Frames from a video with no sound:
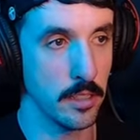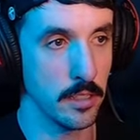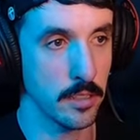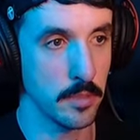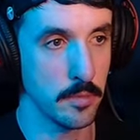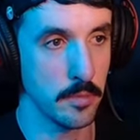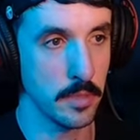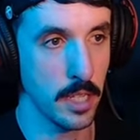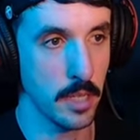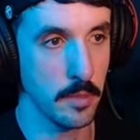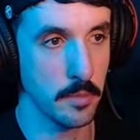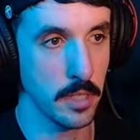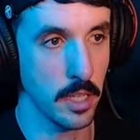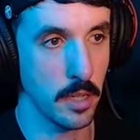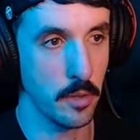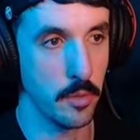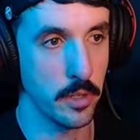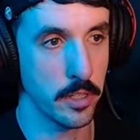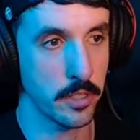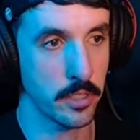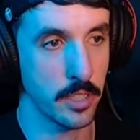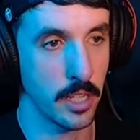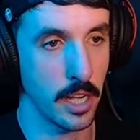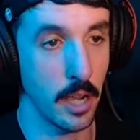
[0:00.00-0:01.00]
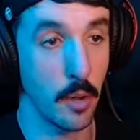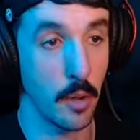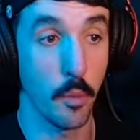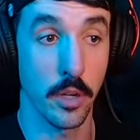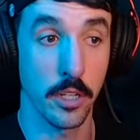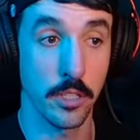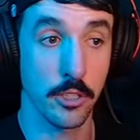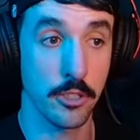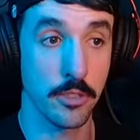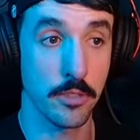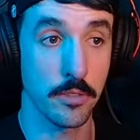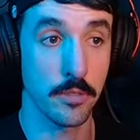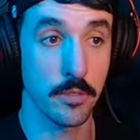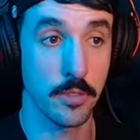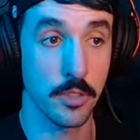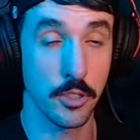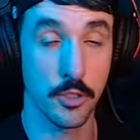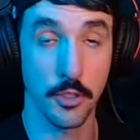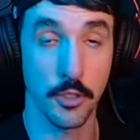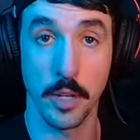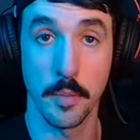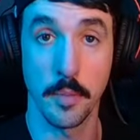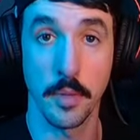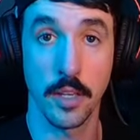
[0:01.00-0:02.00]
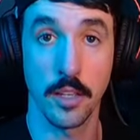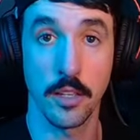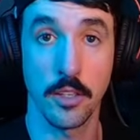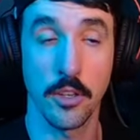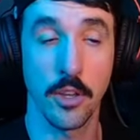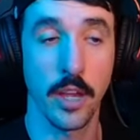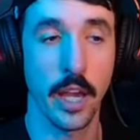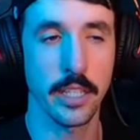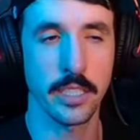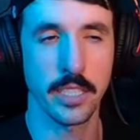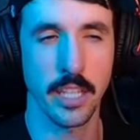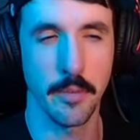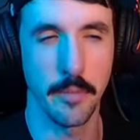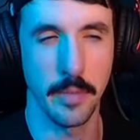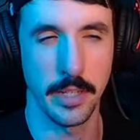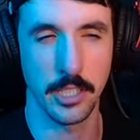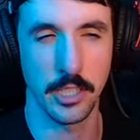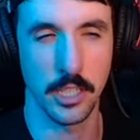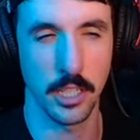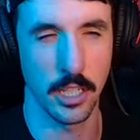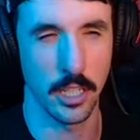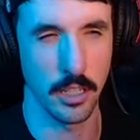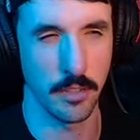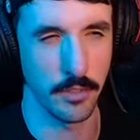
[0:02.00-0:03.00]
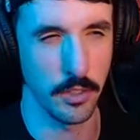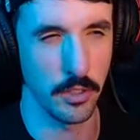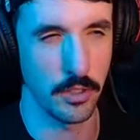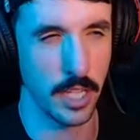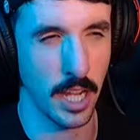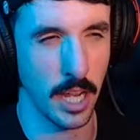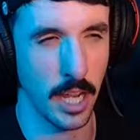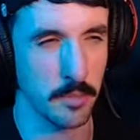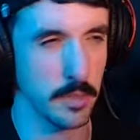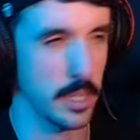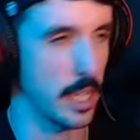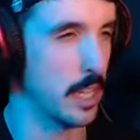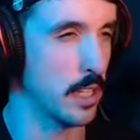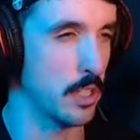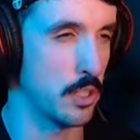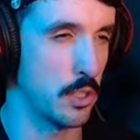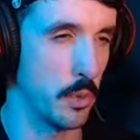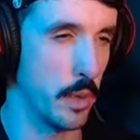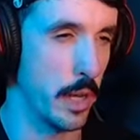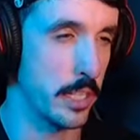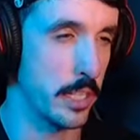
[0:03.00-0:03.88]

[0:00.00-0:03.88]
sometimes I wish that I was streaming. You guys have mentioned it a few times, like do I